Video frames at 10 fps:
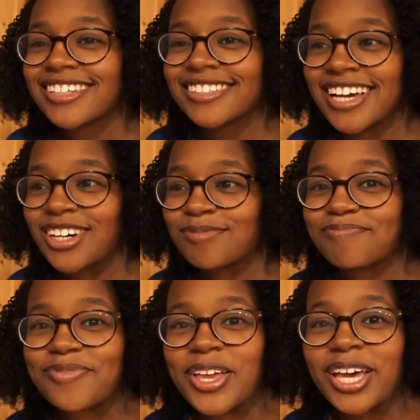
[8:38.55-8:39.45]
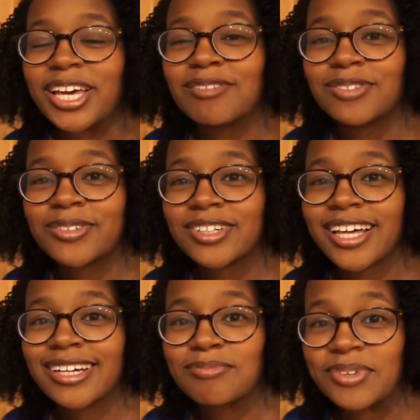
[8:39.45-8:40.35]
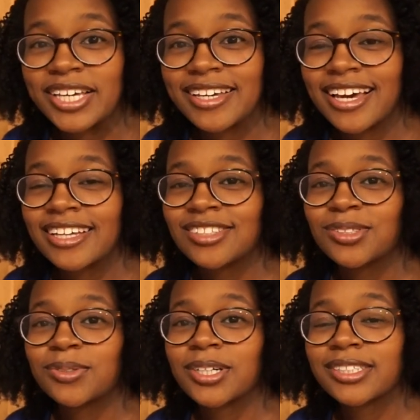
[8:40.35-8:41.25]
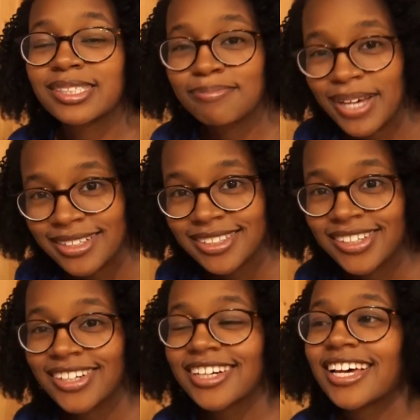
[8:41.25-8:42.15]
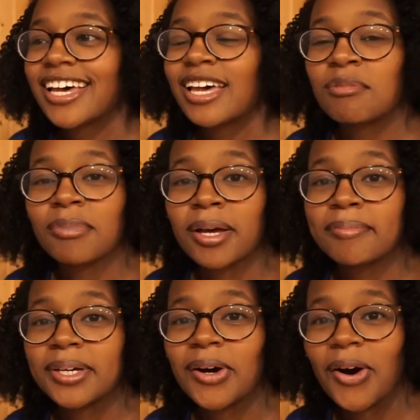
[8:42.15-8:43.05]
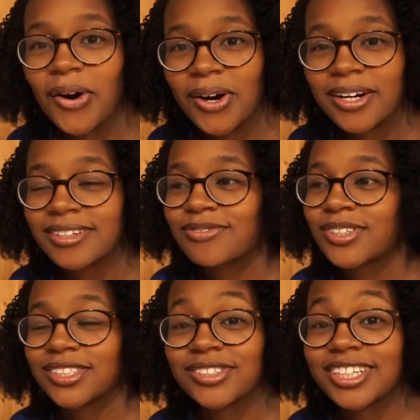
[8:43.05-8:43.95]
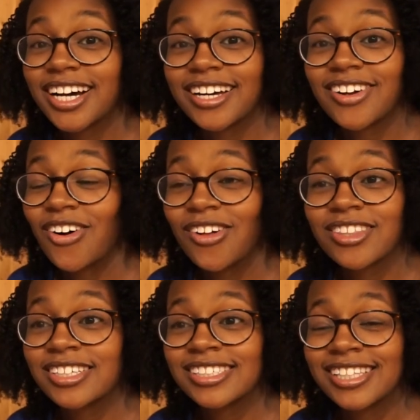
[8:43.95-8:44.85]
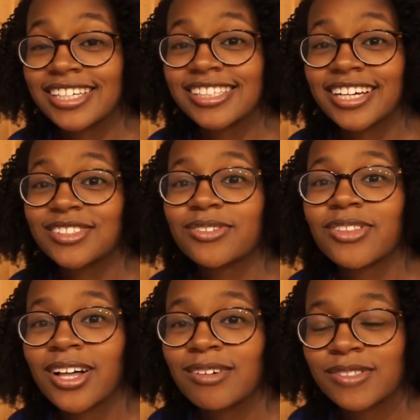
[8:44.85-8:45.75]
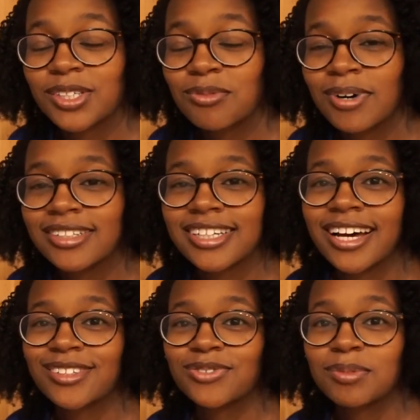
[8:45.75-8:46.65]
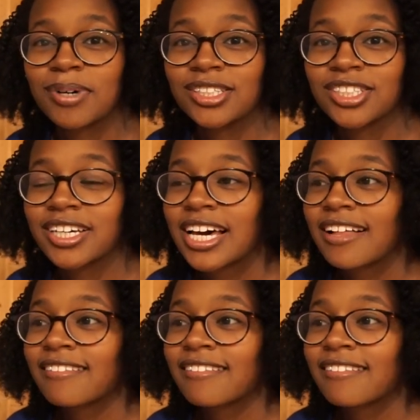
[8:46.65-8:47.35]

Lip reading: Now, if you are like me and you are a spender, it might be hard for you to cut all these things that you love so much out of your budget.